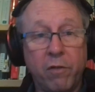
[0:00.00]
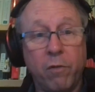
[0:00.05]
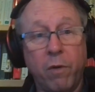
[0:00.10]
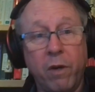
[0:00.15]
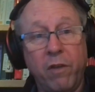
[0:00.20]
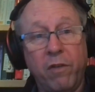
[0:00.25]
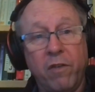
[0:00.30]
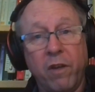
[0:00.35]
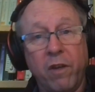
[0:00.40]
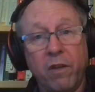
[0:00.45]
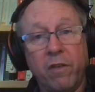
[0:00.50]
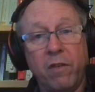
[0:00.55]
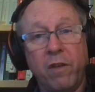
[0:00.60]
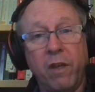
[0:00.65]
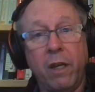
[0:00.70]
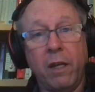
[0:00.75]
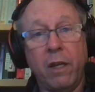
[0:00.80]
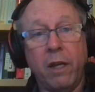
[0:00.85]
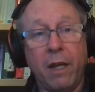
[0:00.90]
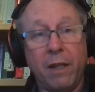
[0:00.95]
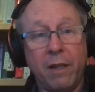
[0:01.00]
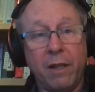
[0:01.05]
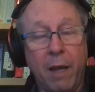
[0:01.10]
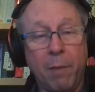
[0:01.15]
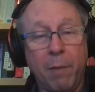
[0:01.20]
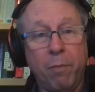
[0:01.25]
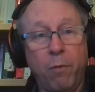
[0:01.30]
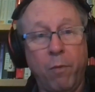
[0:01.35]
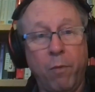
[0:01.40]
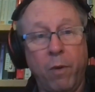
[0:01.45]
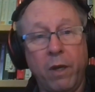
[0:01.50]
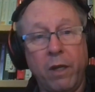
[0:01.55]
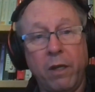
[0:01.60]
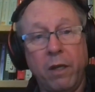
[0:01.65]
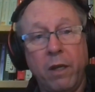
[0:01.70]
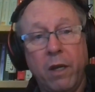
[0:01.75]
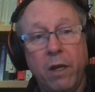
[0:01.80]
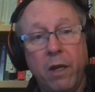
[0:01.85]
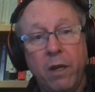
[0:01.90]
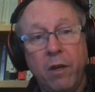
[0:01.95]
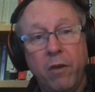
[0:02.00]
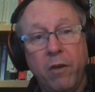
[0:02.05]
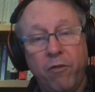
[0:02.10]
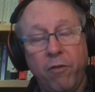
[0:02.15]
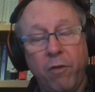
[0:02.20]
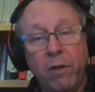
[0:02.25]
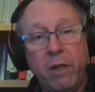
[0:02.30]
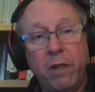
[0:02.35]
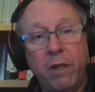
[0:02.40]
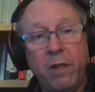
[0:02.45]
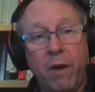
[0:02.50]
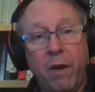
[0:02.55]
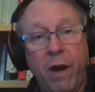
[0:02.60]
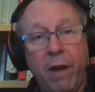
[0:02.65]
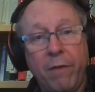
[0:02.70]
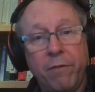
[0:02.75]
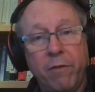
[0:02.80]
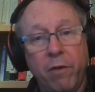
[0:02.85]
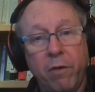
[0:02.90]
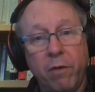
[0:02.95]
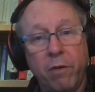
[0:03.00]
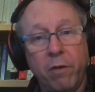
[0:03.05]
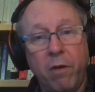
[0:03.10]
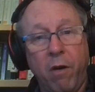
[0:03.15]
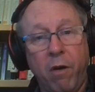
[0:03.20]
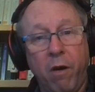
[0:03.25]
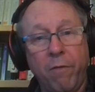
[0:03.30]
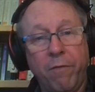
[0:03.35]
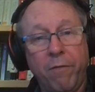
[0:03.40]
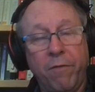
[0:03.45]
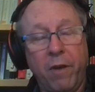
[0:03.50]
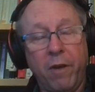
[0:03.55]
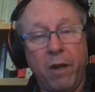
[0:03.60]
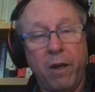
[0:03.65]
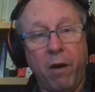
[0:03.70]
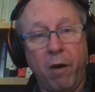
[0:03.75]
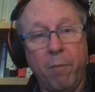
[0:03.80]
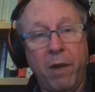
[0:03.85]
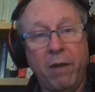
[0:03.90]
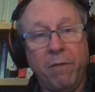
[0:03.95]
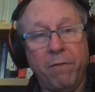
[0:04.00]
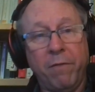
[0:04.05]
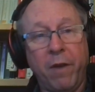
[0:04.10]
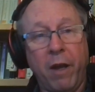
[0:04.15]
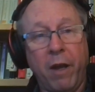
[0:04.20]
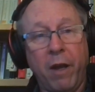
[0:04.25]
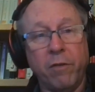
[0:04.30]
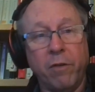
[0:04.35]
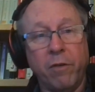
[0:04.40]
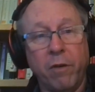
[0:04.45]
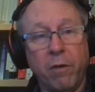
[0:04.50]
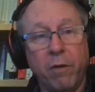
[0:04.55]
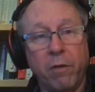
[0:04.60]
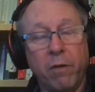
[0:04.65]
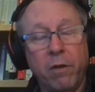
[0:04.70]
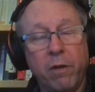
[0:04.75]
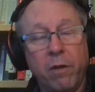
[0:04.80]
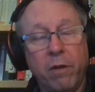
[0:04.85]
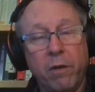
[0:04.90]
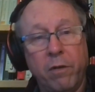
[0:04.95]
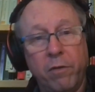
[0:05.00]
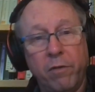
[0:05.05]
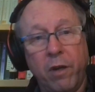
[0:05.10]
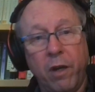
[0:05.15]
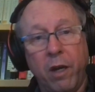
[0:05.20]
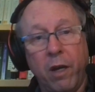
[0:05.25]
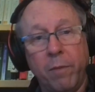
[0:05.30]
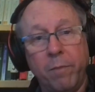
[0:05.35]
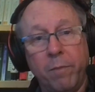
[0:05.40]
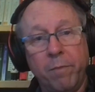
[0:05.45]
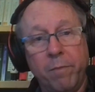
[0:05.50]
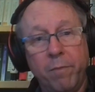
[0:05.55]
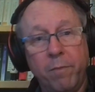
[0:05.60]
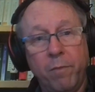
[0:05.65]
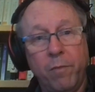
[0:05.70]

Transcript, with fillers: in 2016 at that point shortly thereafter our fa- our main founder who's uh,